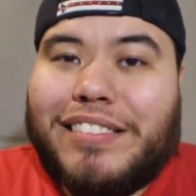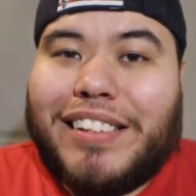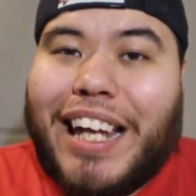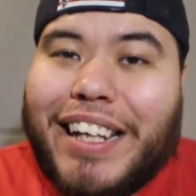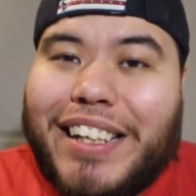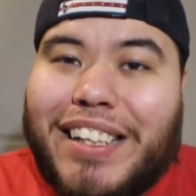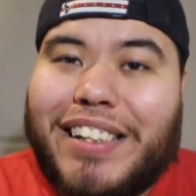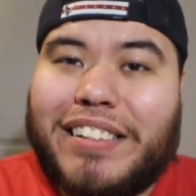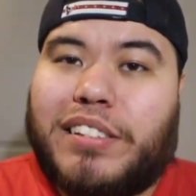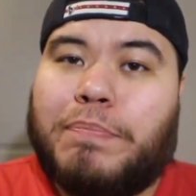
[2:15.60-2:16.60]
like
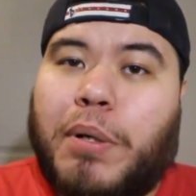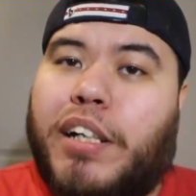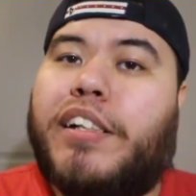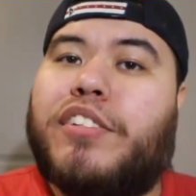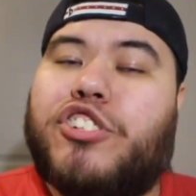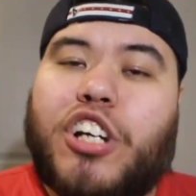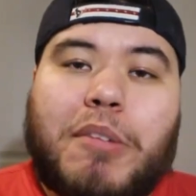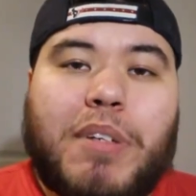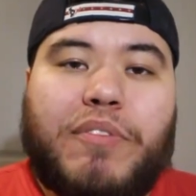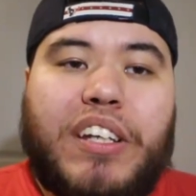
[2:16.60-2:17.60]
it, but
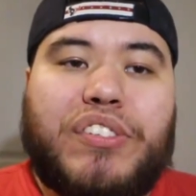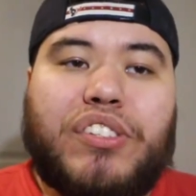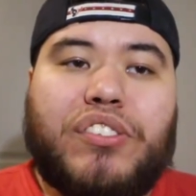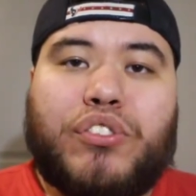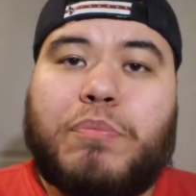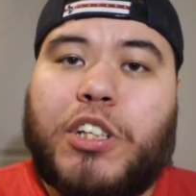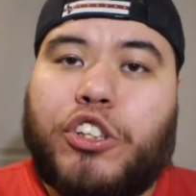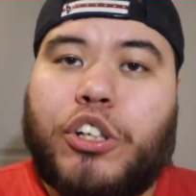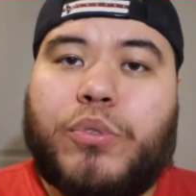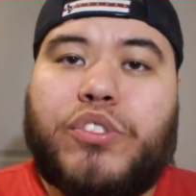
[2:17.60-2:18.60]
Sean McVay's system, he
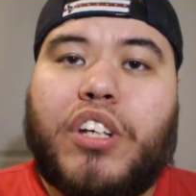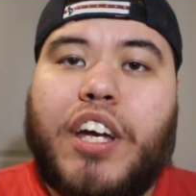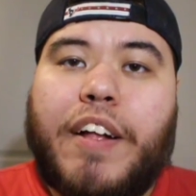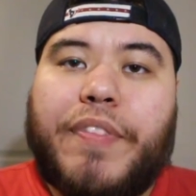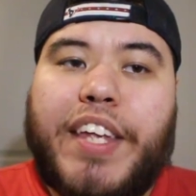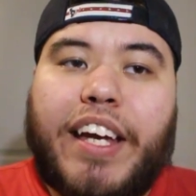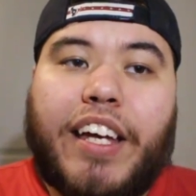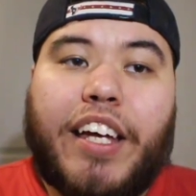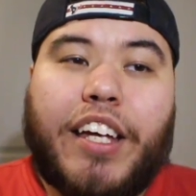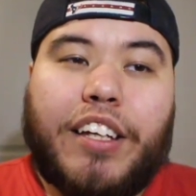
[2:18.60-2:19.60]
knows
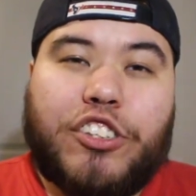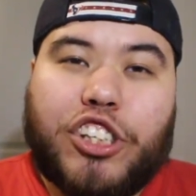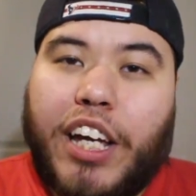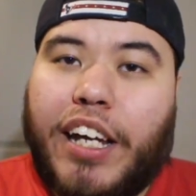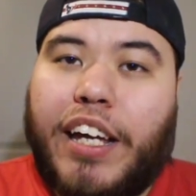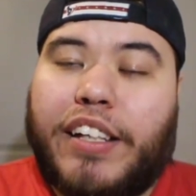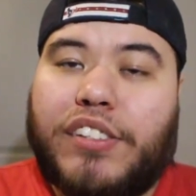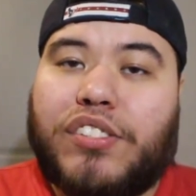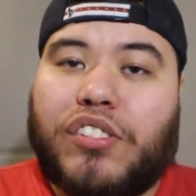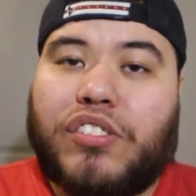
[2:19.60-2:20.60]
that
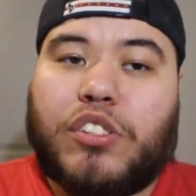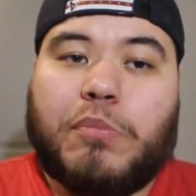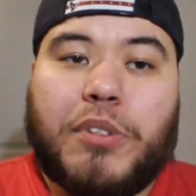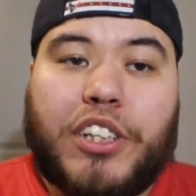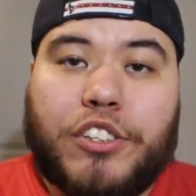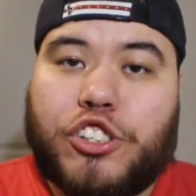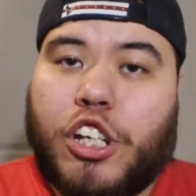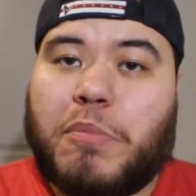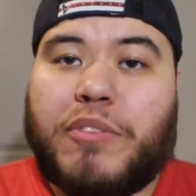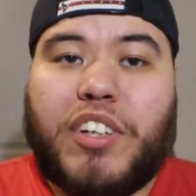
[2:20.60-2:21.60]
Shanahan's system, because
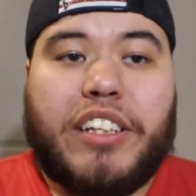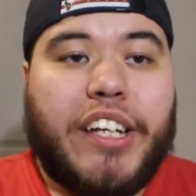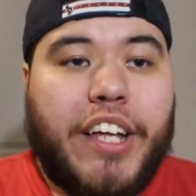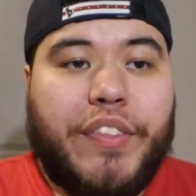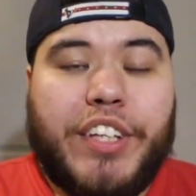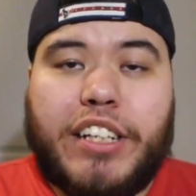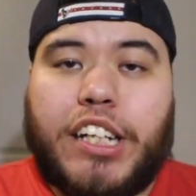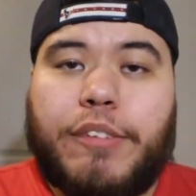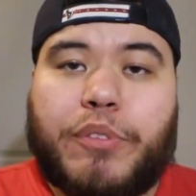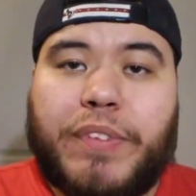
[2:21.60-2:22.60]
Sean McVay did
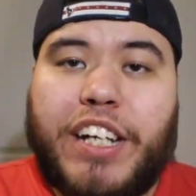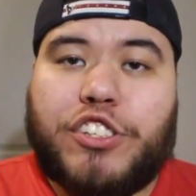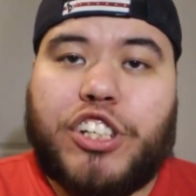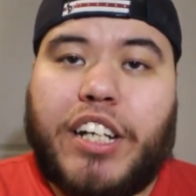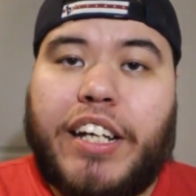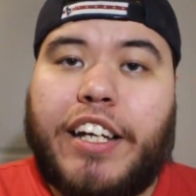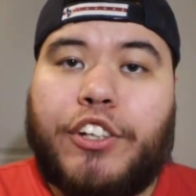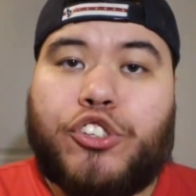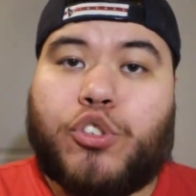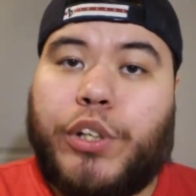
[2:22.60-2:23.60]
come from that
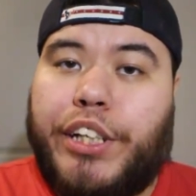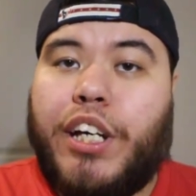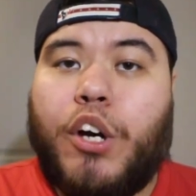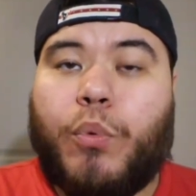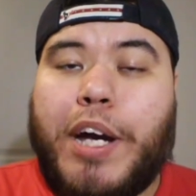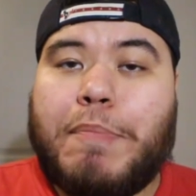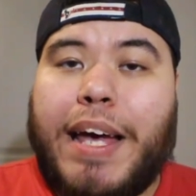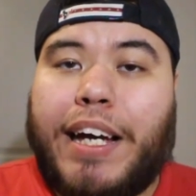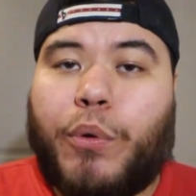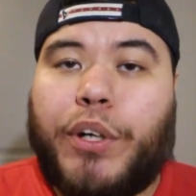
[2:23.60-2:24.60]
Shanahan tree way
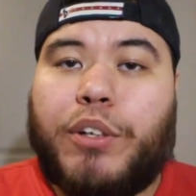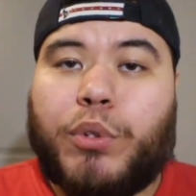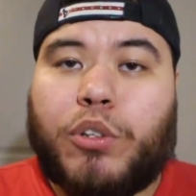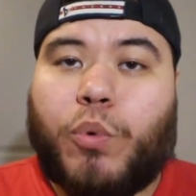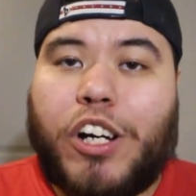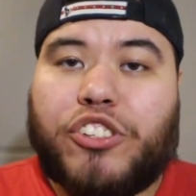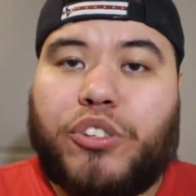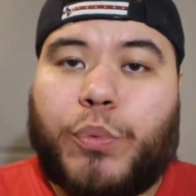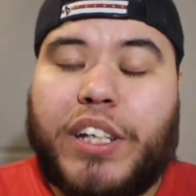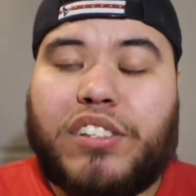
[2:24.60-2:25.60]
back when with the
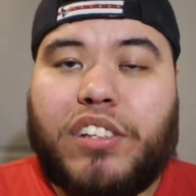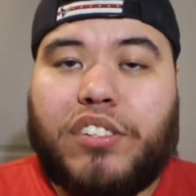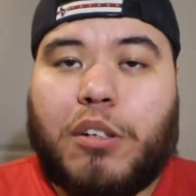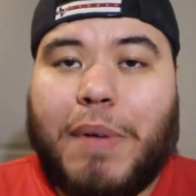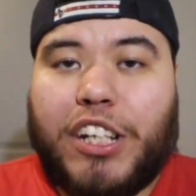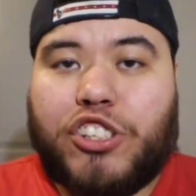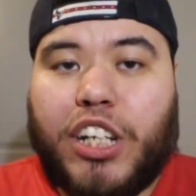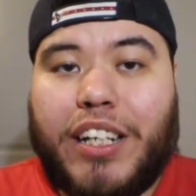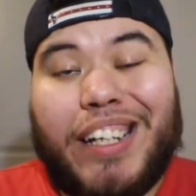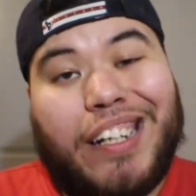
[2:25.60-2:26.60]
Washington Redskins under Mike
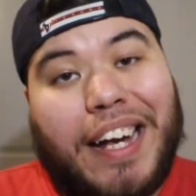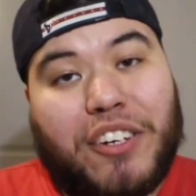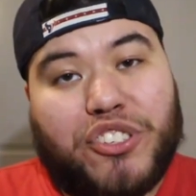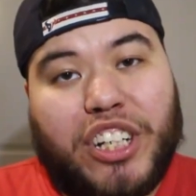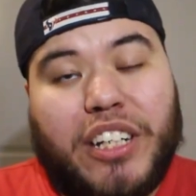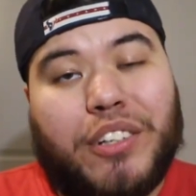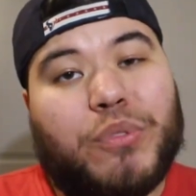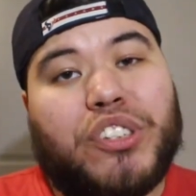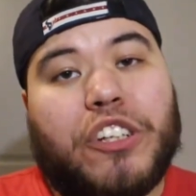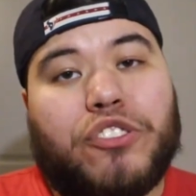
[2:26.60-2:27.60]
Shanahan. Kyle Shanahan
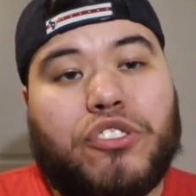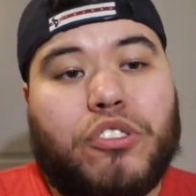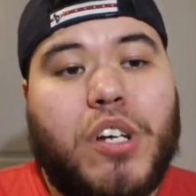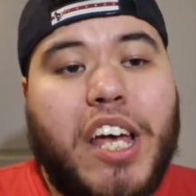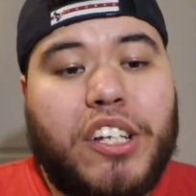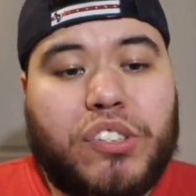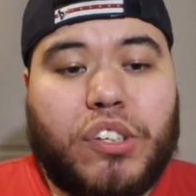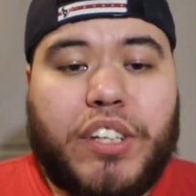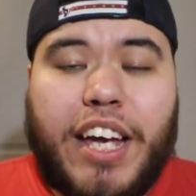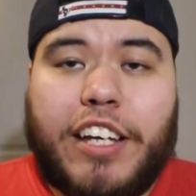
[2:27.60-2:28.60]
was there too.
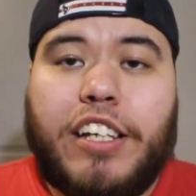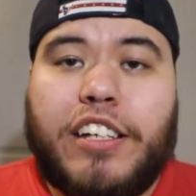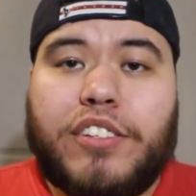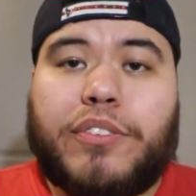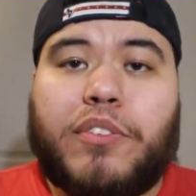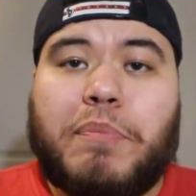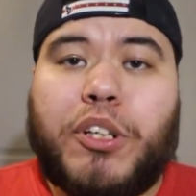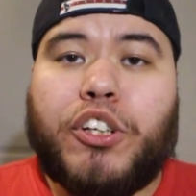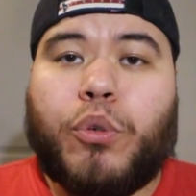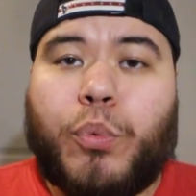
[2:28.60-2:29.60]
So yeah, he is
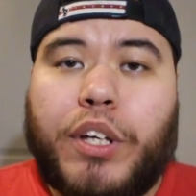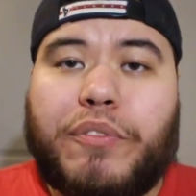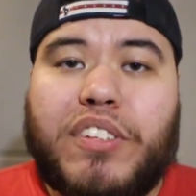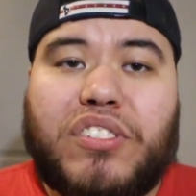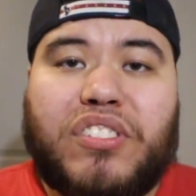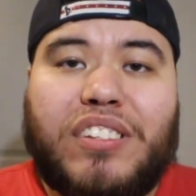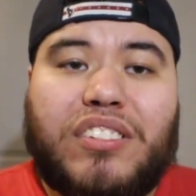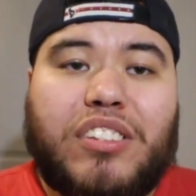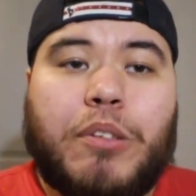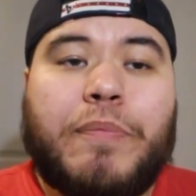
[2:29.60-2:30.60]
familiar with the
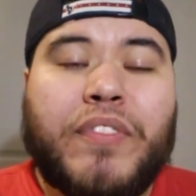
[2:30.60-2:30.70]
system.